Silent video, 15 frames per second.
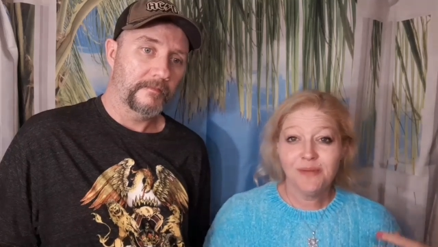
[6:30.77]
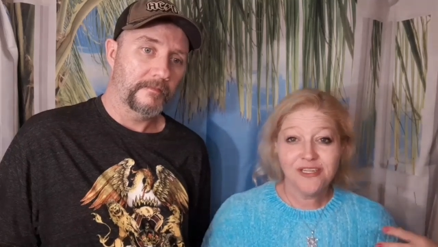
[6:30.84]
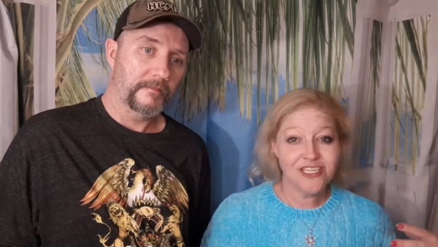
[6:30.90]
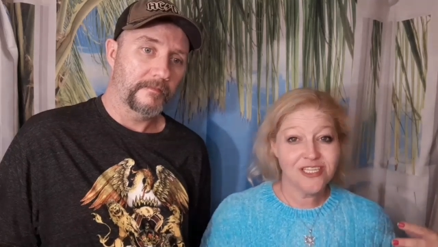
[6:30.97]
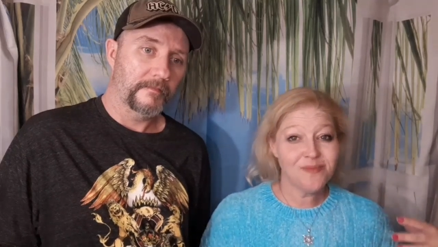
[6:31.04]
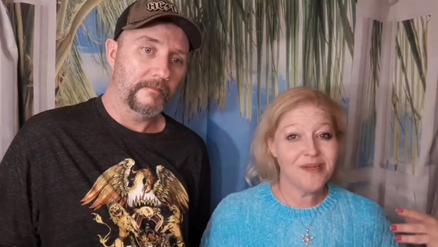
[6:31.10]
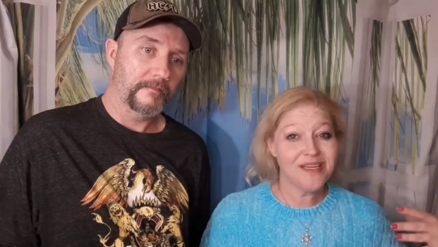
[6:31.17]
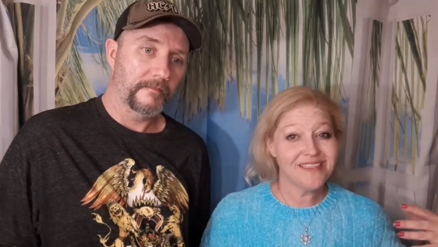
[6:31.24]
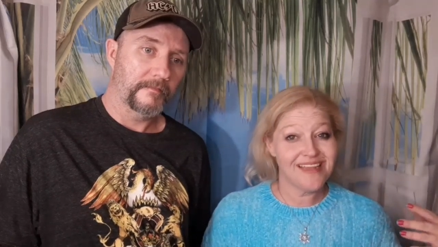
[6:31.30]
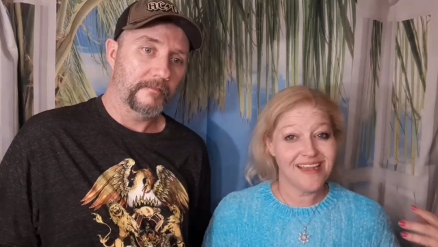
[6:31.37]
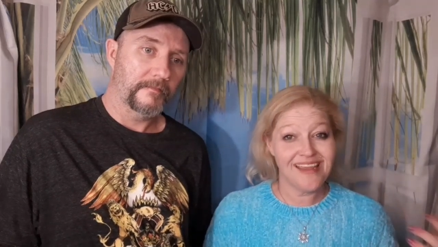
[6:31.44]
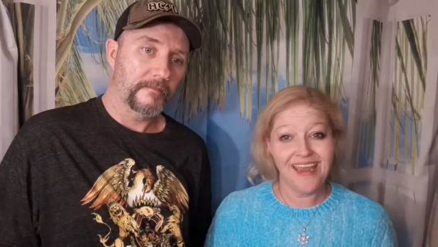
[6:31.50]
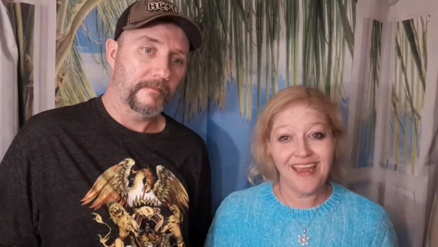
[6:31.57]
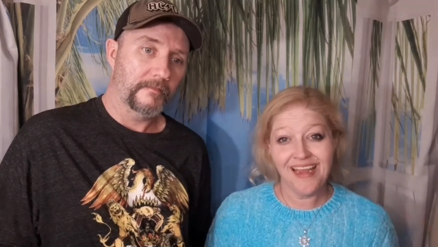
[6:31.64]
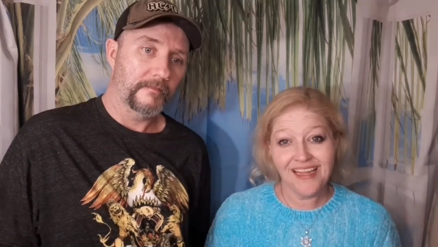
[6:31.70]
Speaker 1: But just
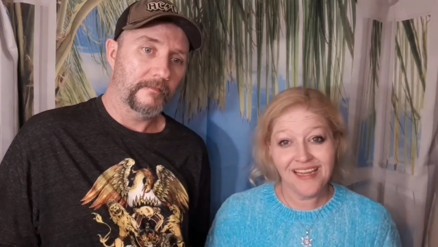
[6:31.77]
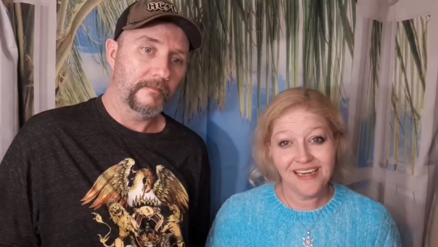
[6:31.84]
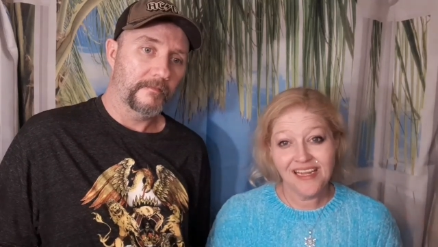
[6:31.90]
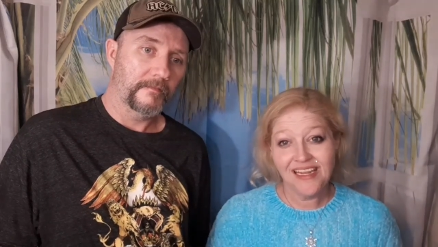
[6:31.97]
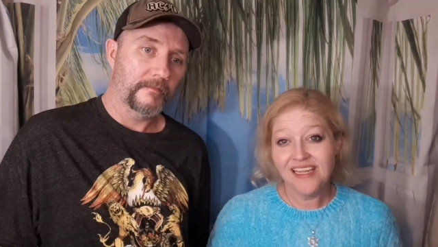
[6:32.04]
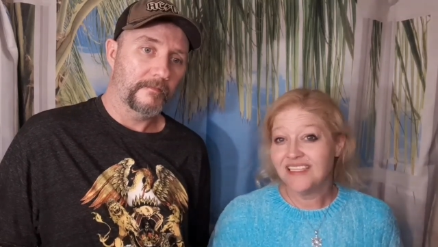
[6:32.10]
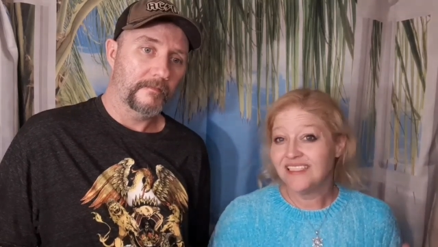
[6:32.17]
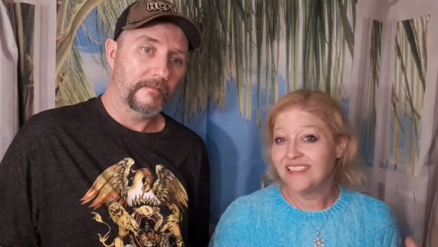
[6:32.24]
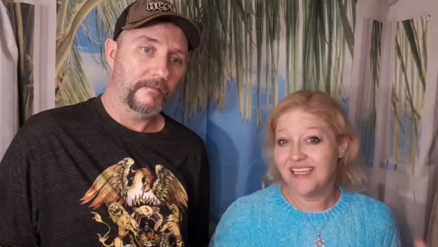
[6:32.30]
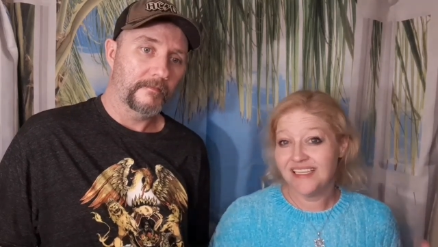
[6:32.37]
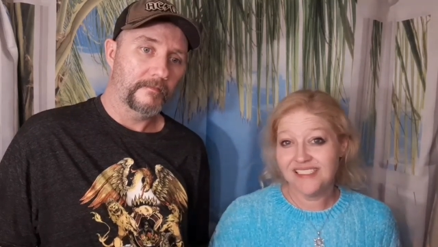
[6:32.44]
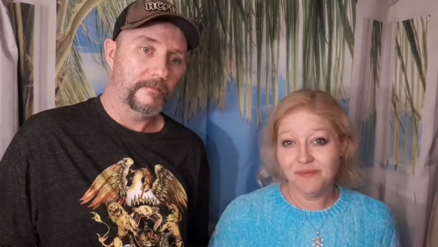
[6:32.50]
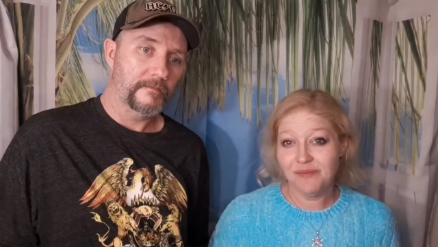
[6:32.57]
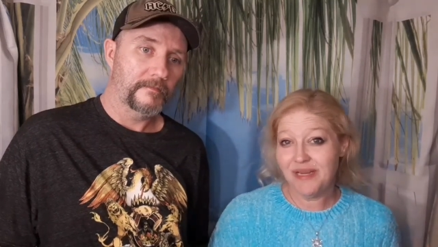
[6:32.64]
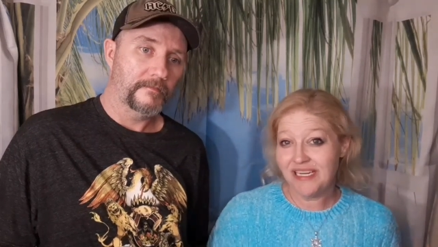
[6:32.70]
because I can
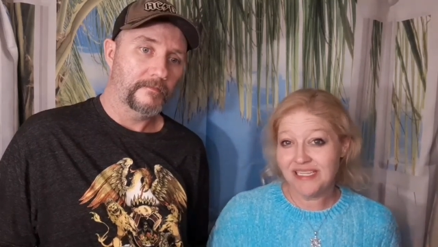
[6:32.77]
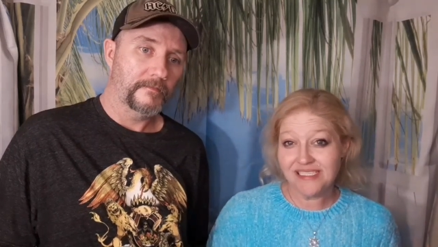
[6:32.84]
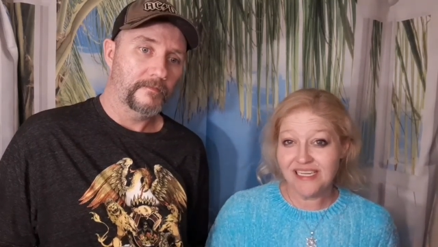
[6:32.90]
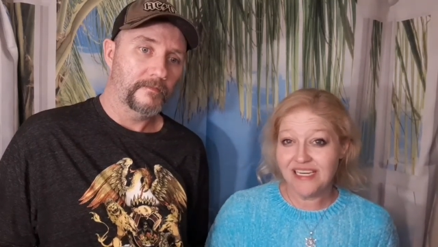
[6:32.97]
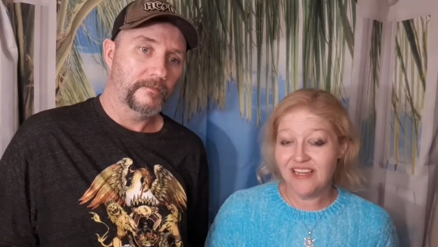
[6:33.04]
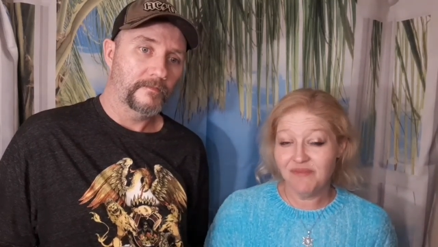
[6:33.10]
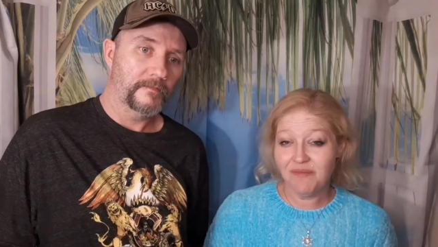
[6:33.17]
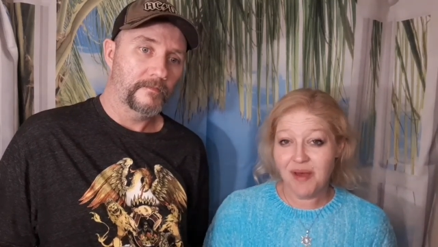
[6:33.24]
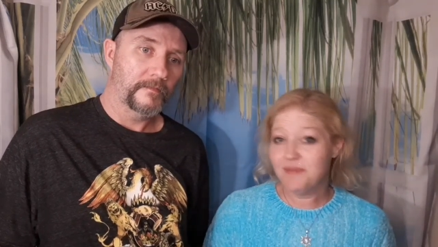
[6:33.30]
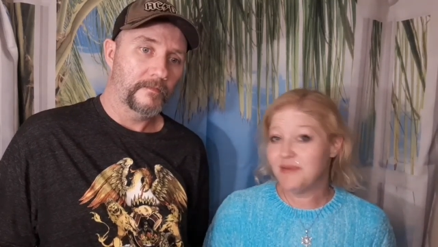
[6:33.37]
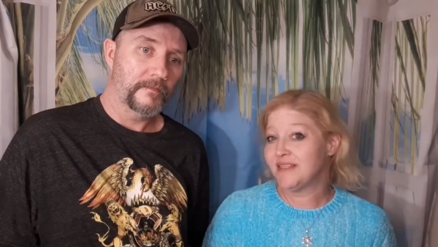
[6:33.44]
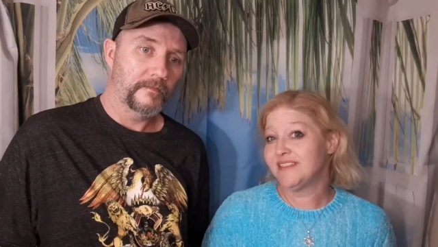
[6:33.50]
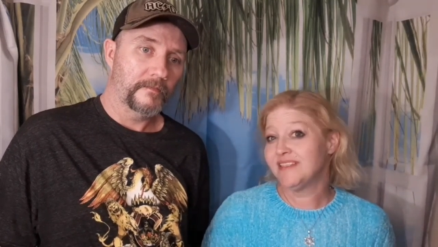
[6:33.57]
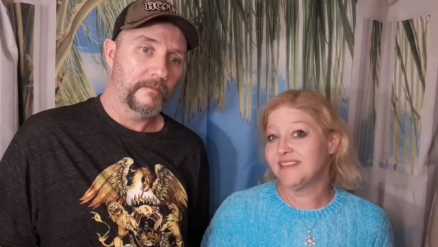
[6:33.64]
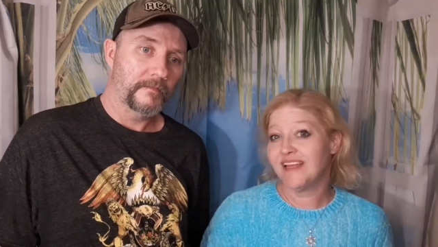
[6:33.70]
doesn't mean it's any of
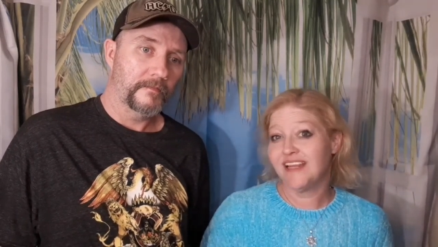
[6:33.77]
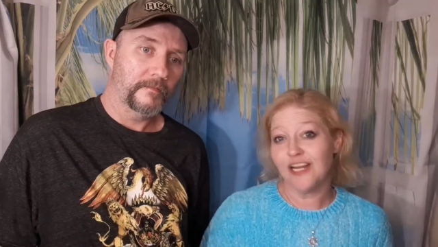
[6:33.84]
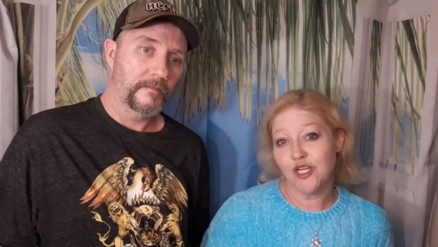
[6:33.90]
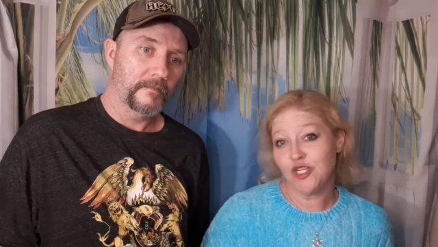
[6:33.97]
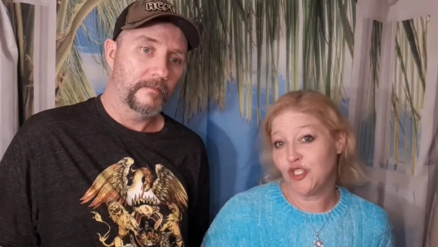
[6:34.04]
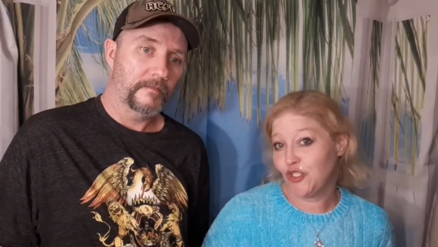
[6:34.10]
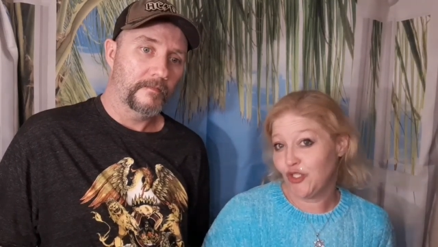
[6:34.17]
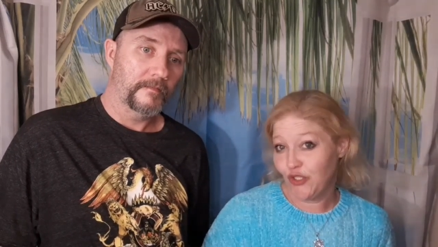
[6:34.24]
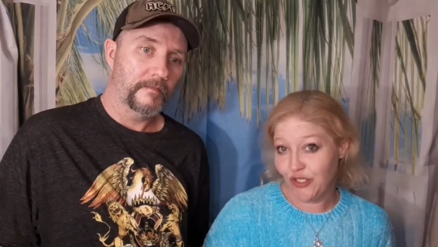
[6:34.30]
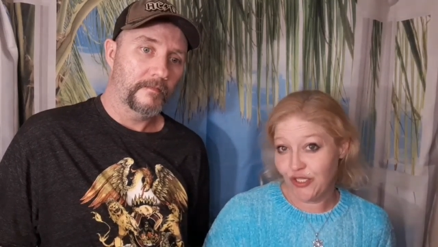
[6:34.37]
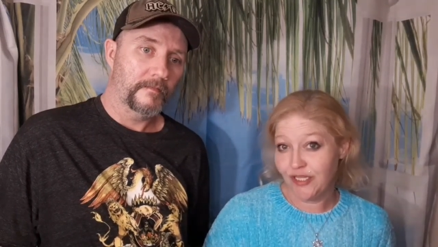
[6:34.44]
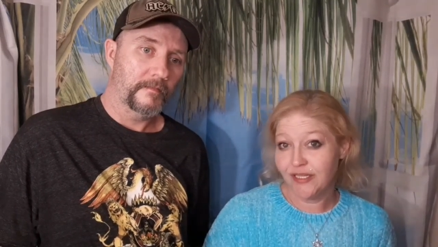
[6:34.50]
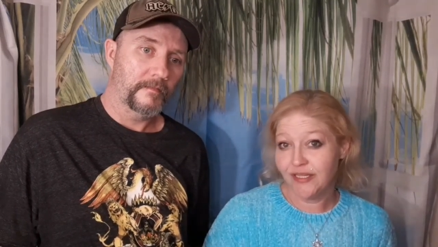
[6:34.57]
my business, and I should.